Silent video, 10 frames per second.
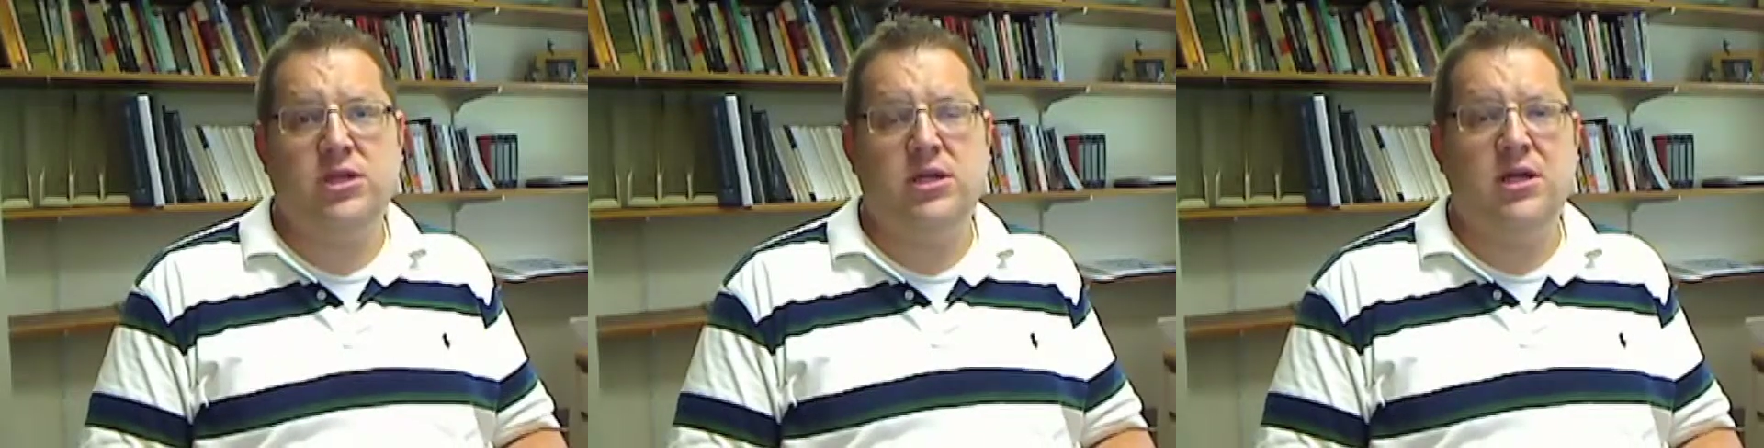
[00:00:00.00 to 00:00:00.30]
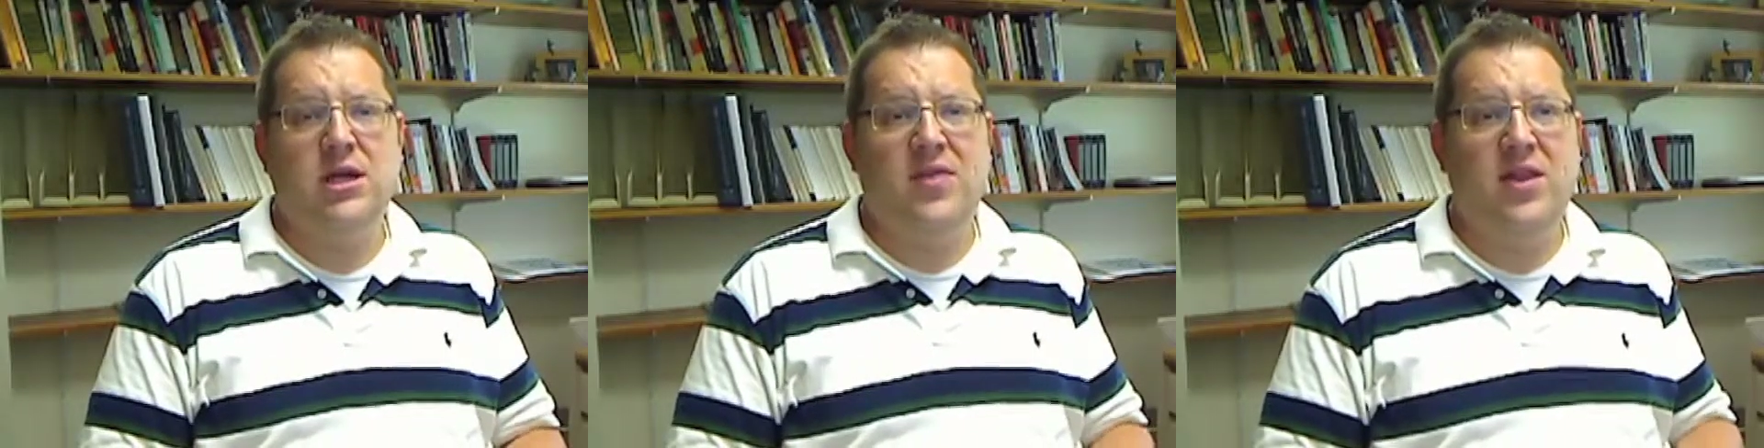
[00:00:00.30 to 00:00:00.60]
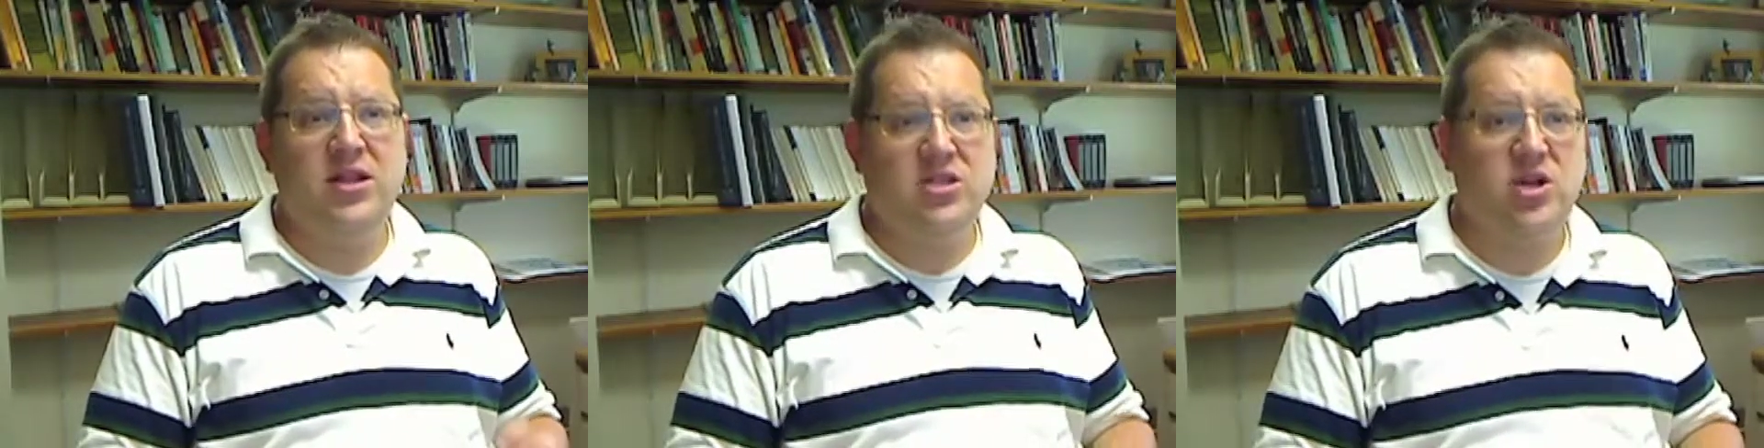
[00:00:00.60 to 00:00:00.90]
And then
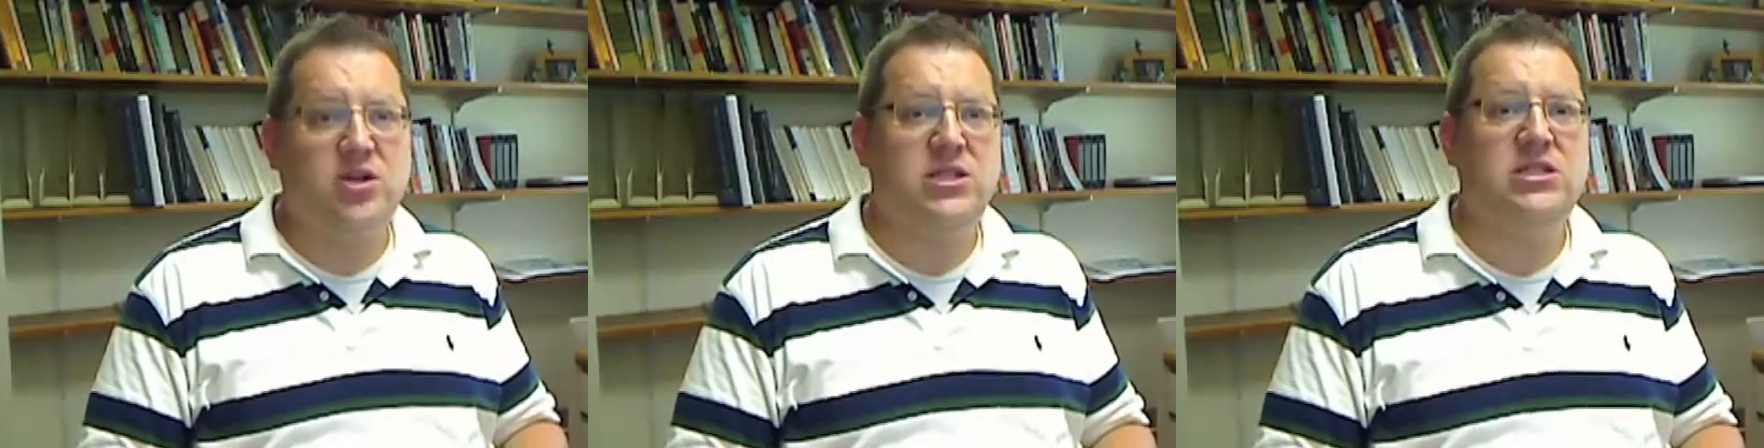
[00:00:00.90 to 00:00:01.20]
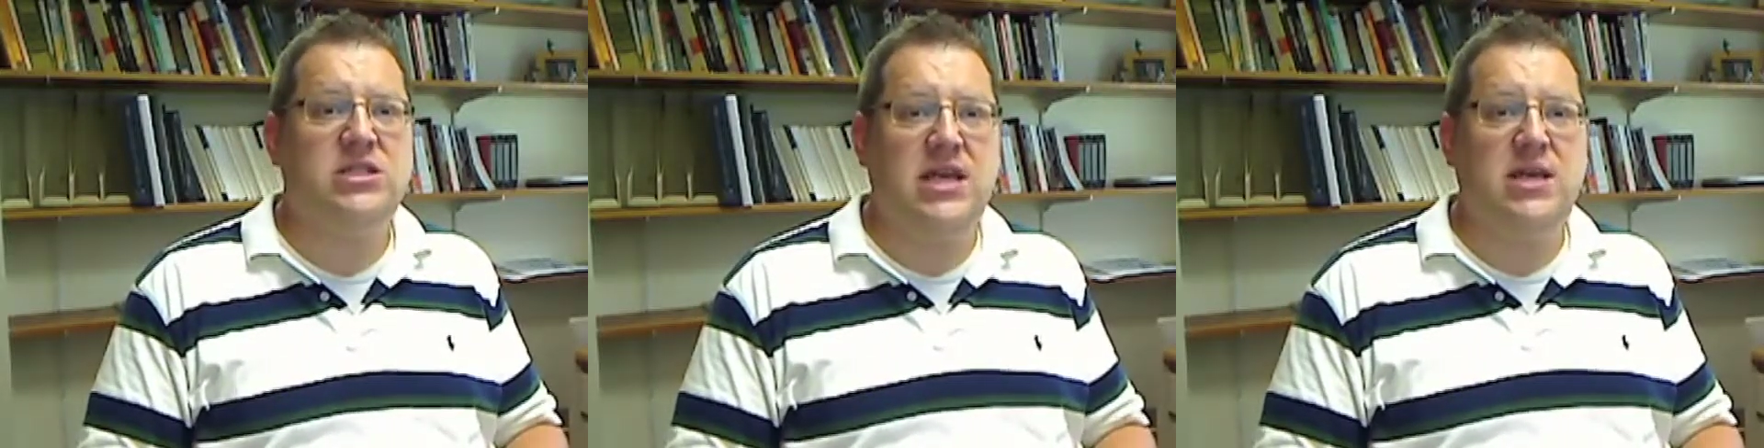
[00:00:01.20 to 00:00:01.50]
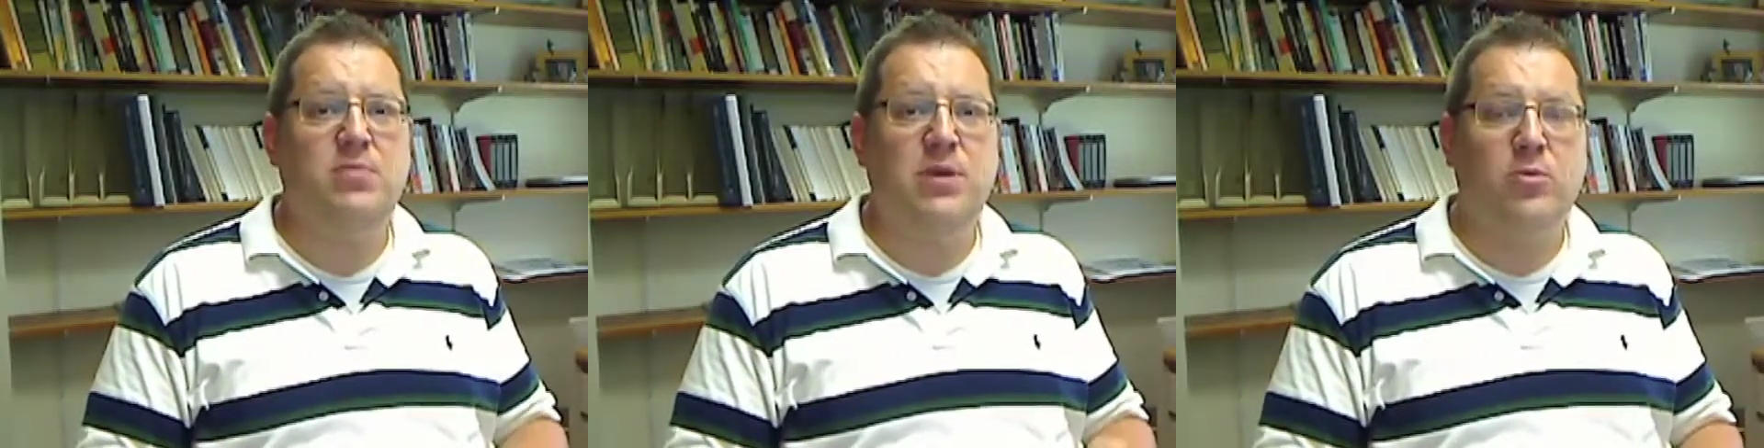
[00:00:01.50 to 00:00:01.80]
they'll start to see
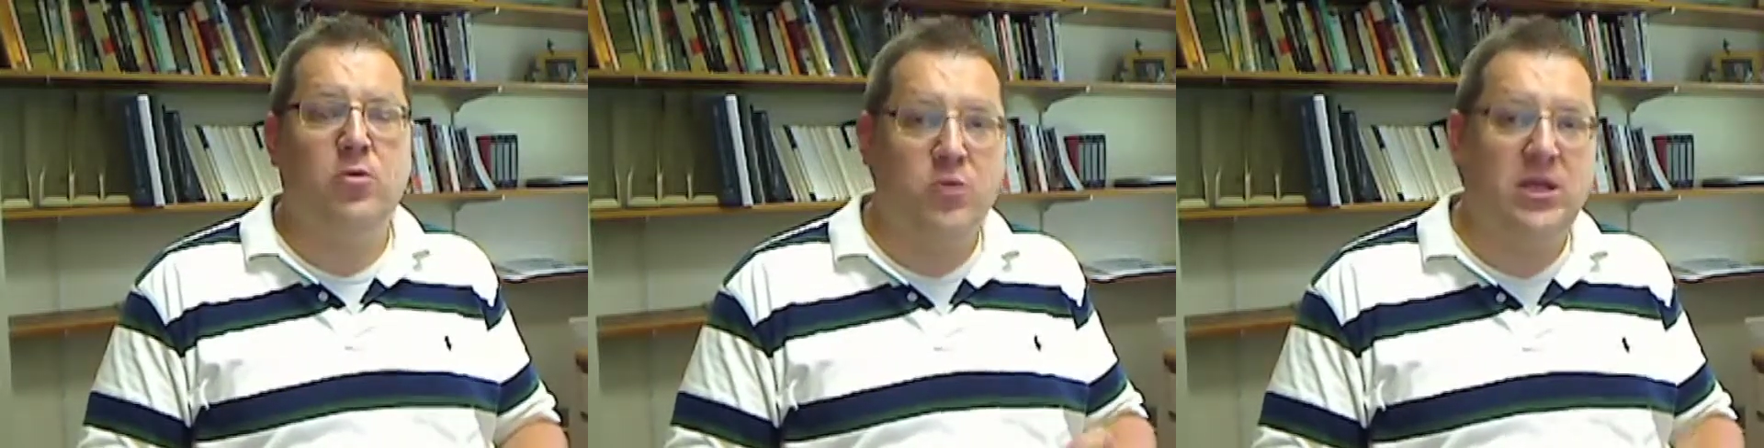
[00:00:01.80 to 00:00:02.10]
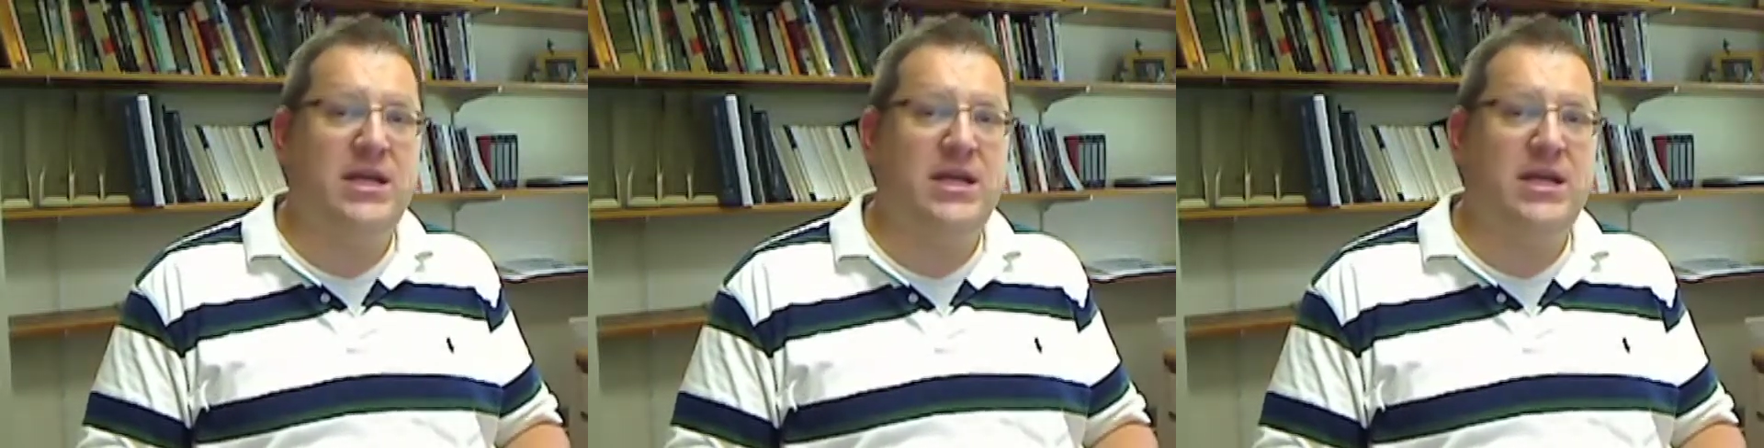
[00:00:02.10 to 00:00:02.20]
people really